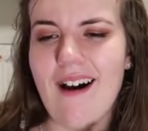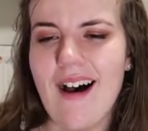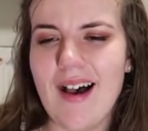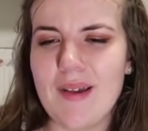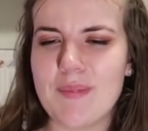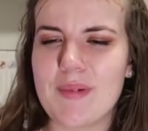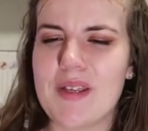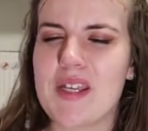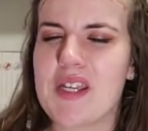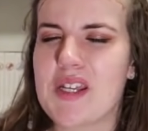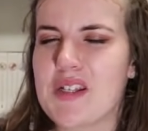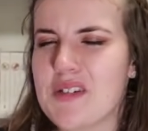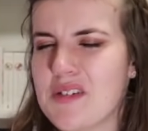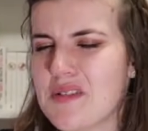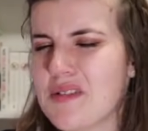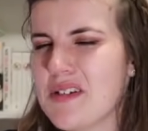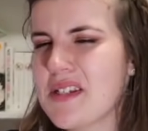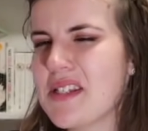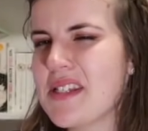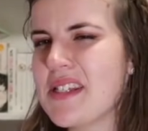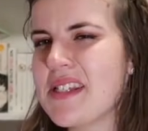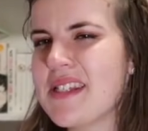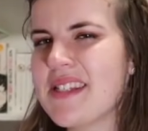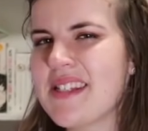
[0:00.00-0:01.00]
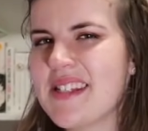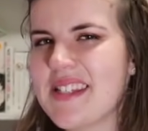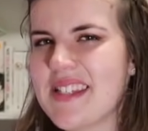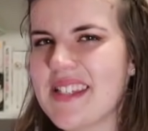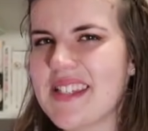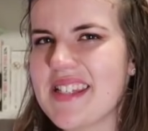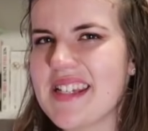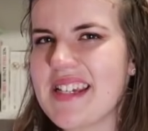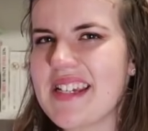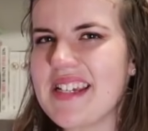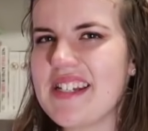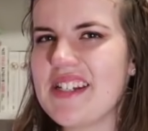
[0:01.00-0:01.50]
I'd be interested to
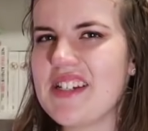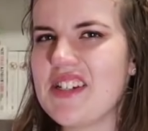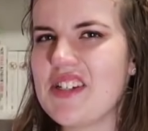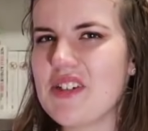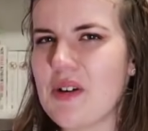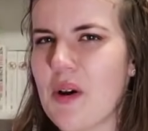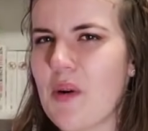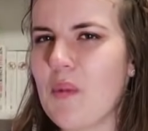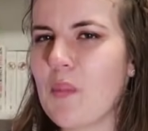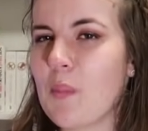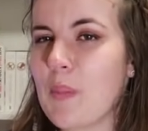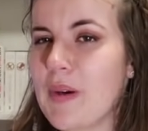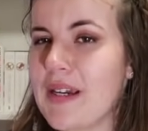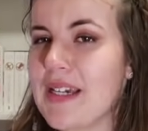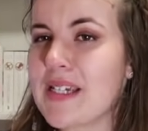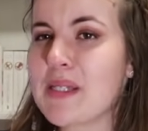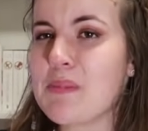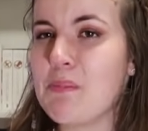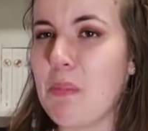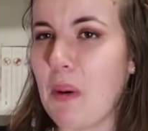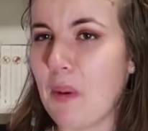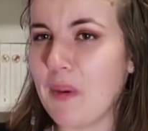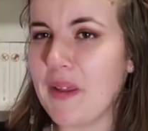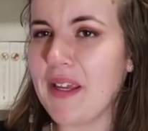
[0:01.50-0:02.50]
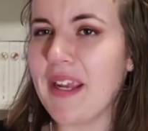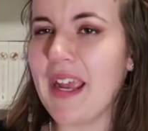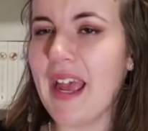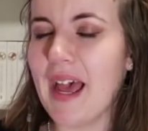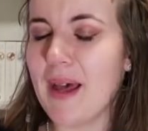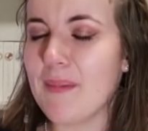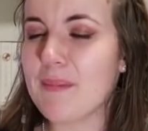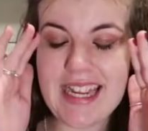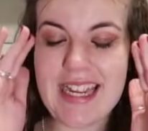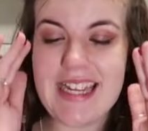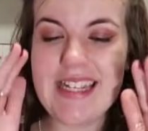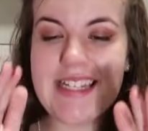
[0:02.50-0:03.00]
see John Wick's body
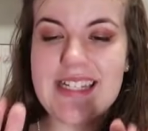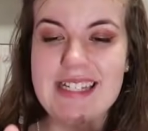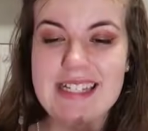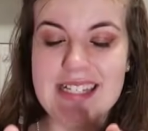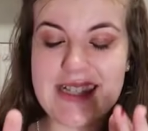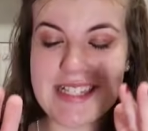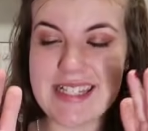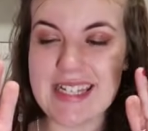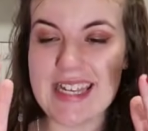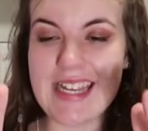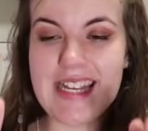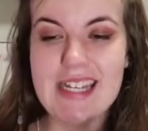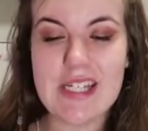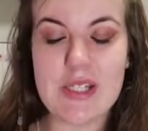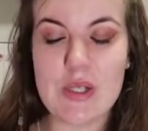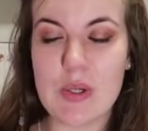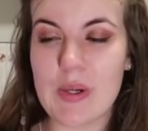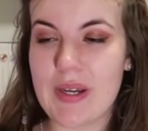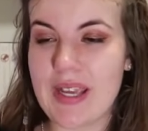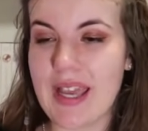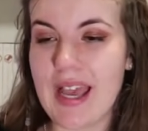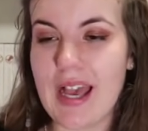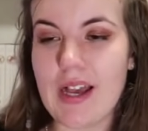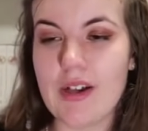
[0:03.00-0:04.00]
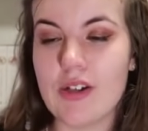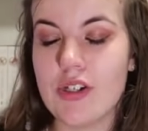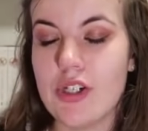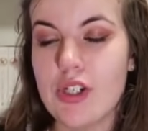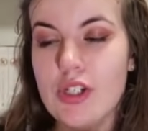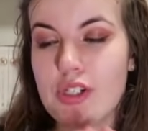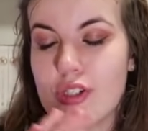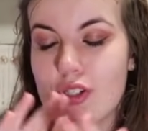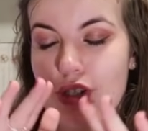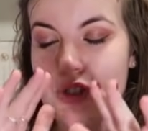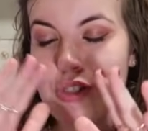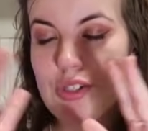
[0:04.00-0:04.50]
count. He just, he took out
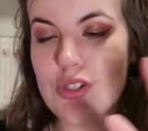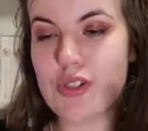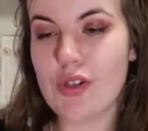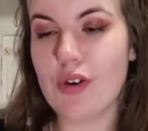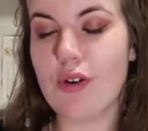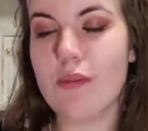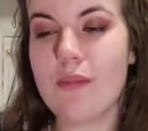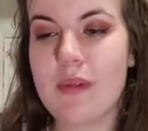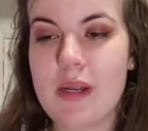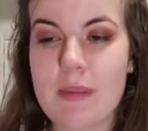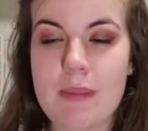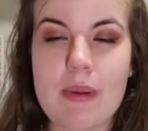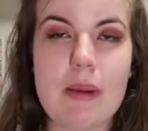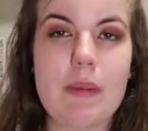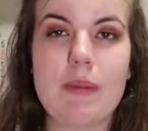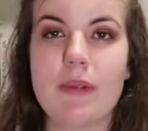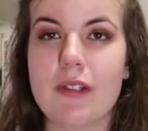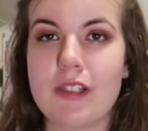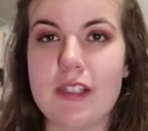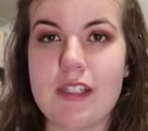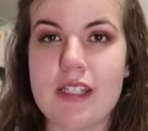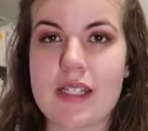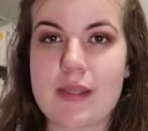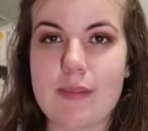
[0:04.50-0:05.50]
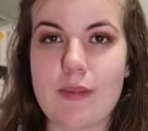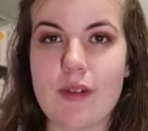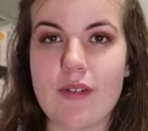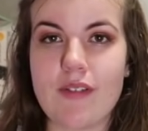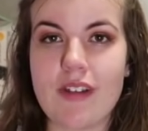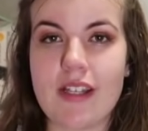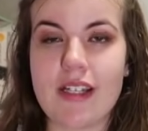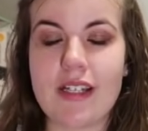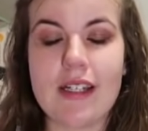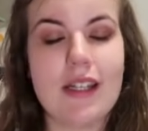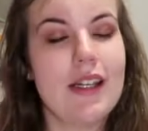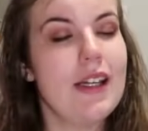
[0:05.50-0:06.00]
so many people in this
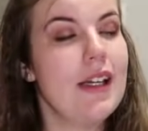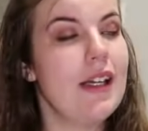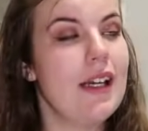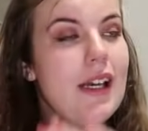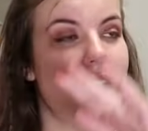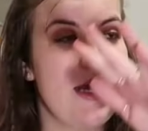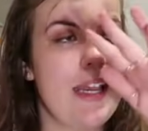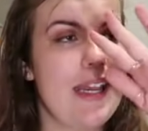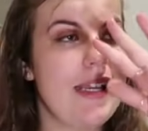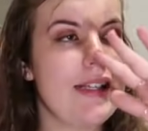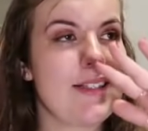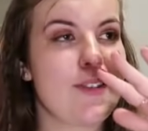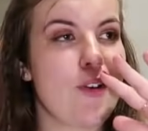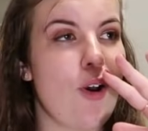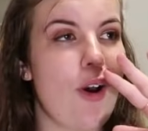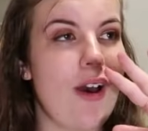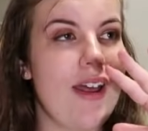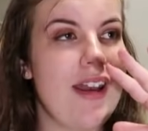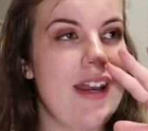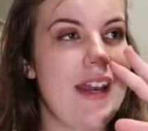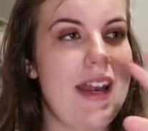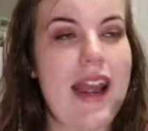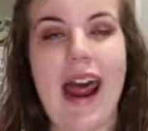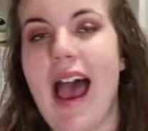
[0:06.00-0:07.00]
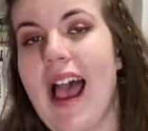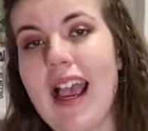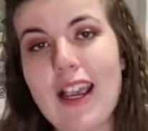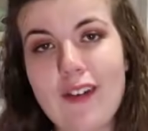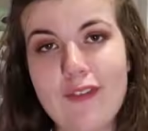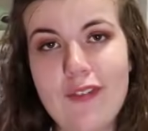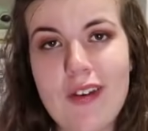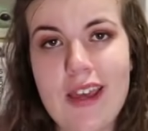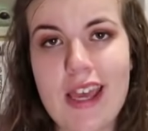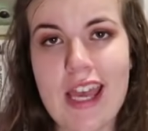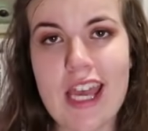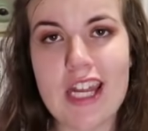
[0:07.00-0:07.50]
movie. He's got a
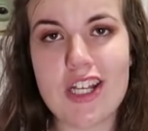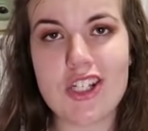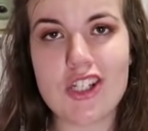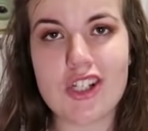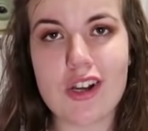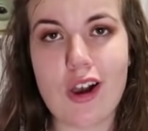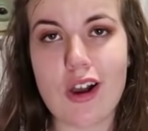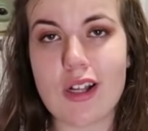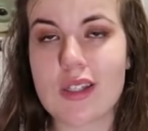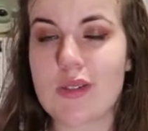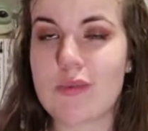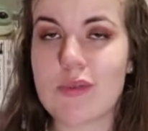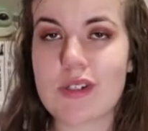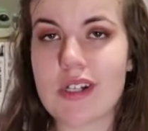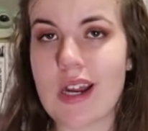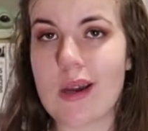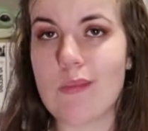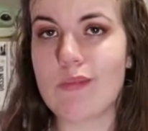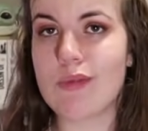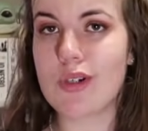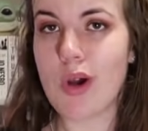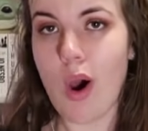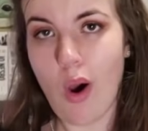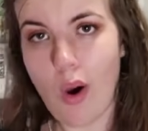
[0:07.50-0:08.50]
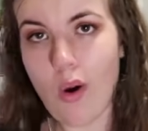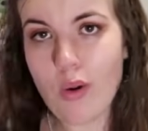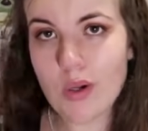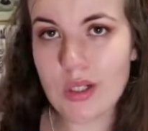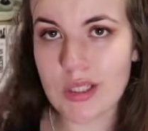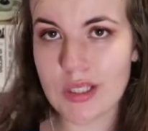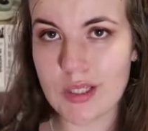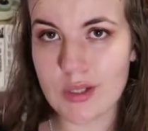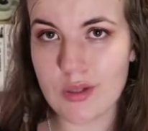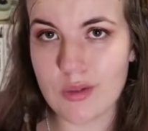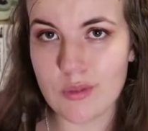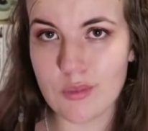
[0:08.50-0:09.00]
knack for headshots, which I'm
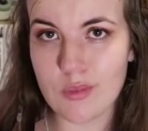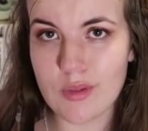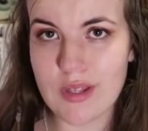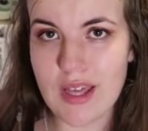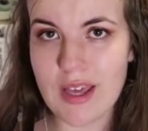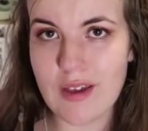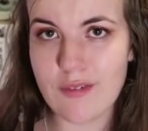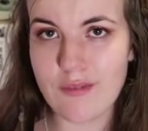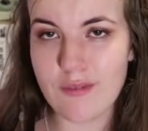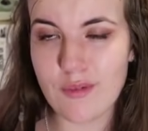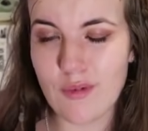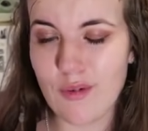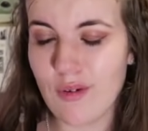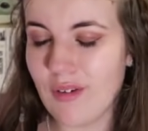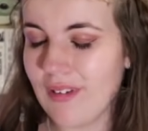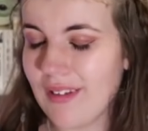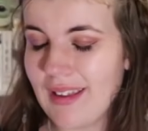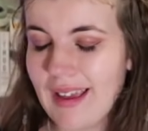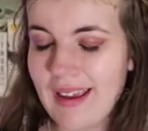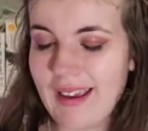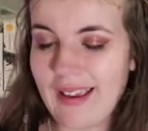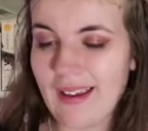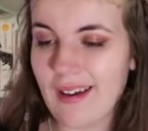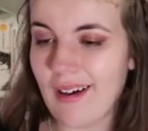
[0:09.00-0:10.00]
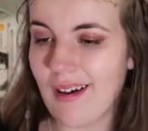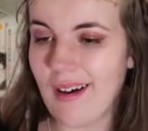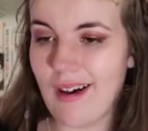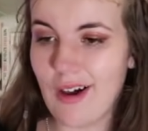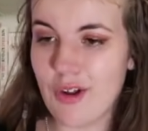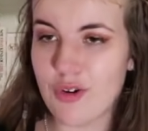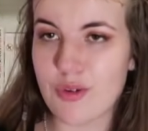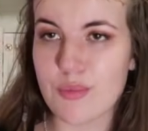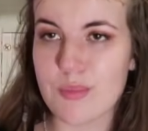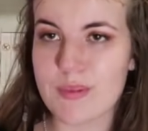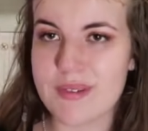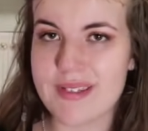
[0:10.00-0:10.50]
totally all there for, like
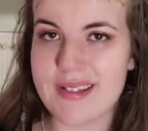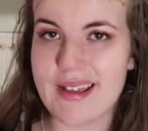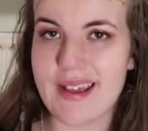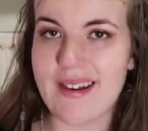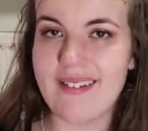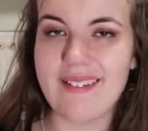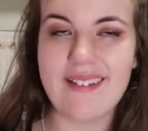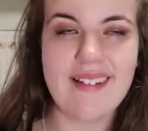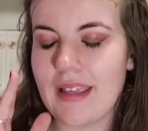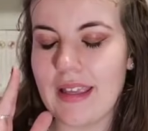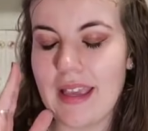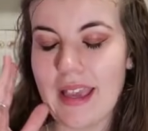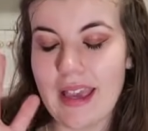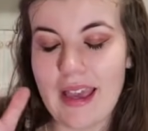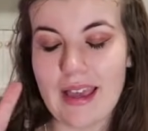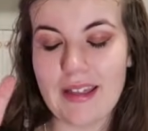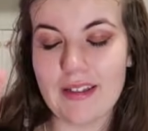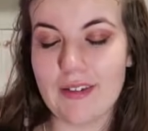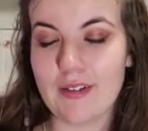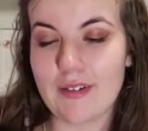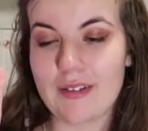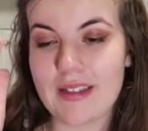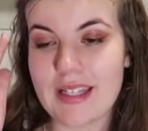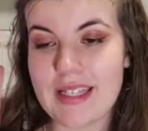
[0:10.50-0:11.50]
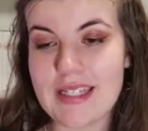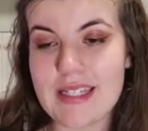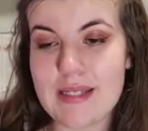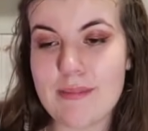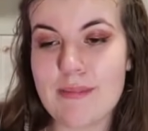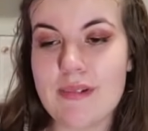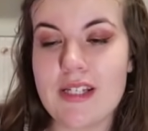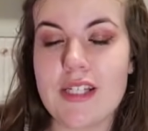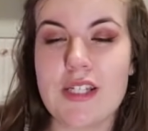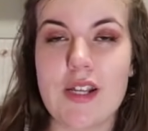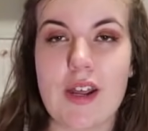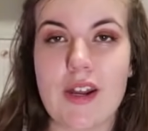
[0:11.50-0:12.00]
100%. Yeah, look, they did
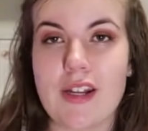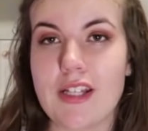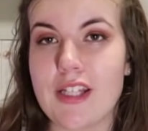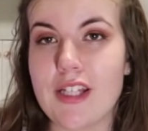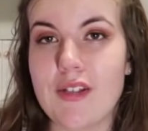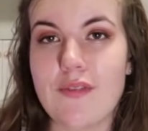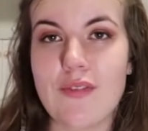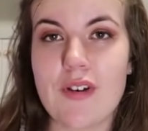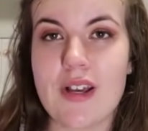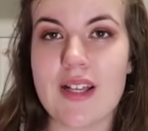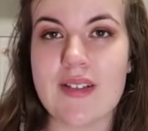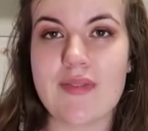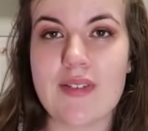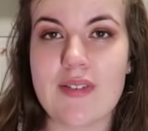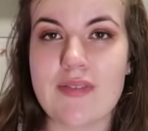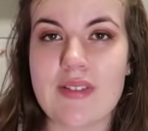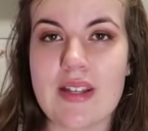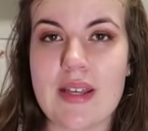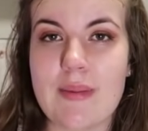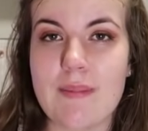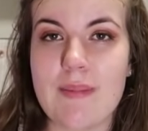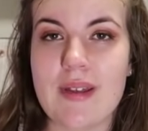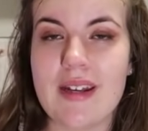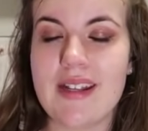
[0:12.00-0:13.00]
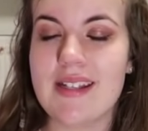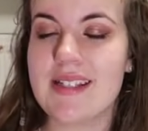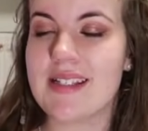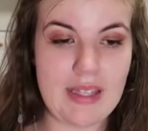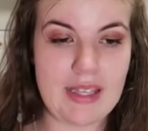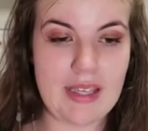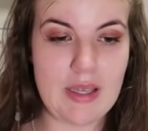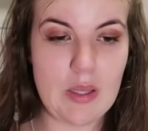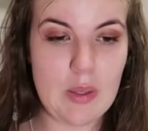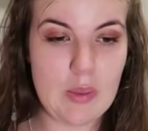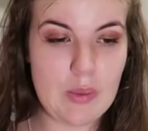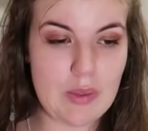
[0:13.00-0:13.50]
me dirty in the first 15 minutes.
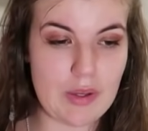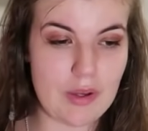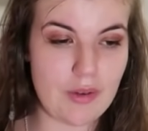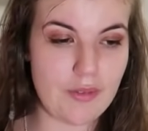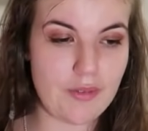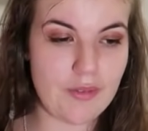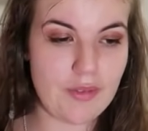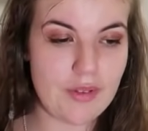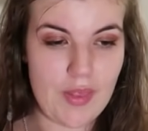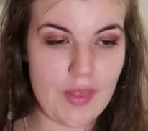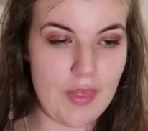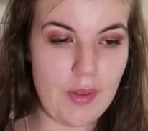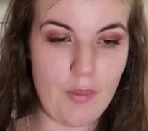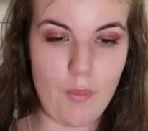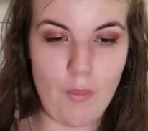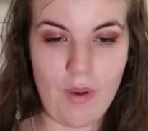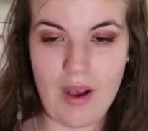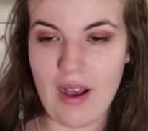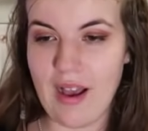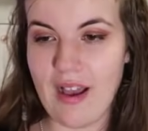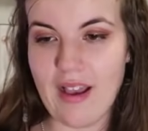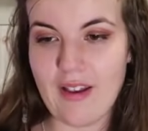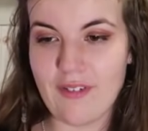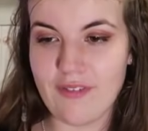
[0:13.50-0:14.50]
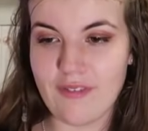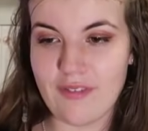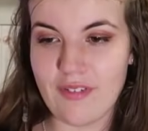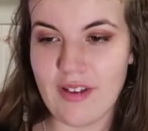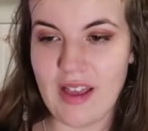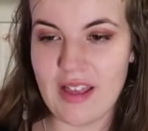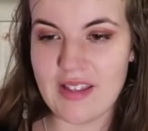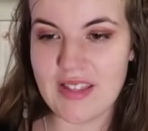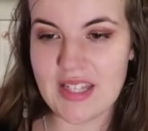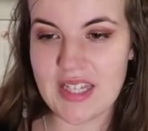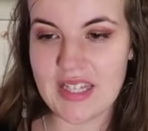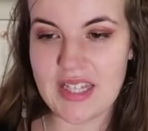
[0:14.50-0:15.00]
They killed off the wife
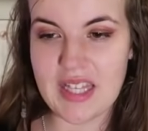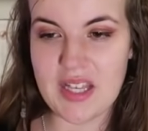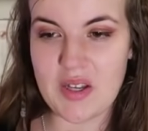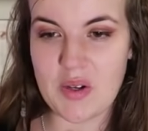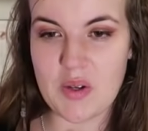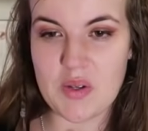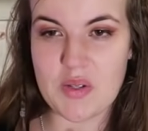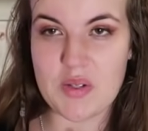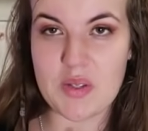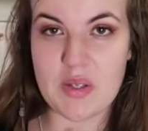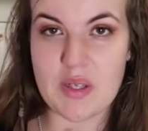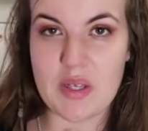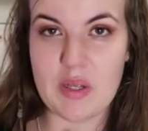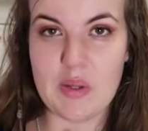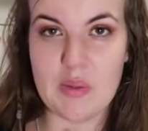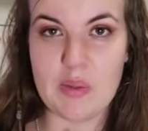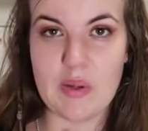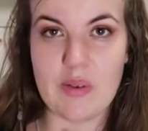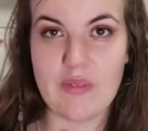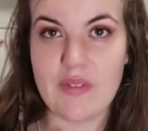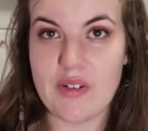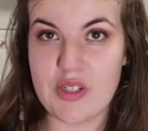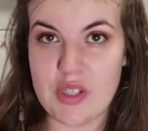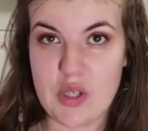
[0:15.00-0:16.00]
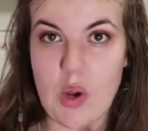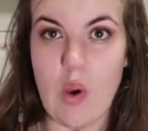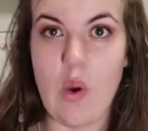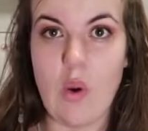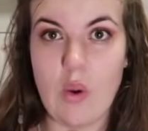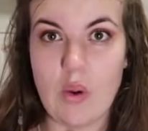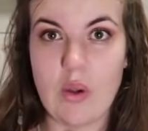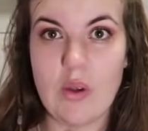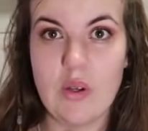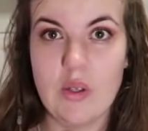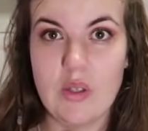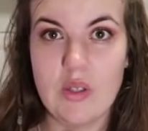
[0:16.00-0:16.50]
and then they also killed off a
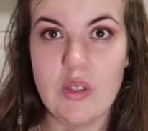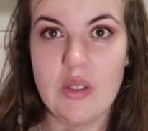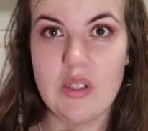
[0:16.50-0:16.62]
dog.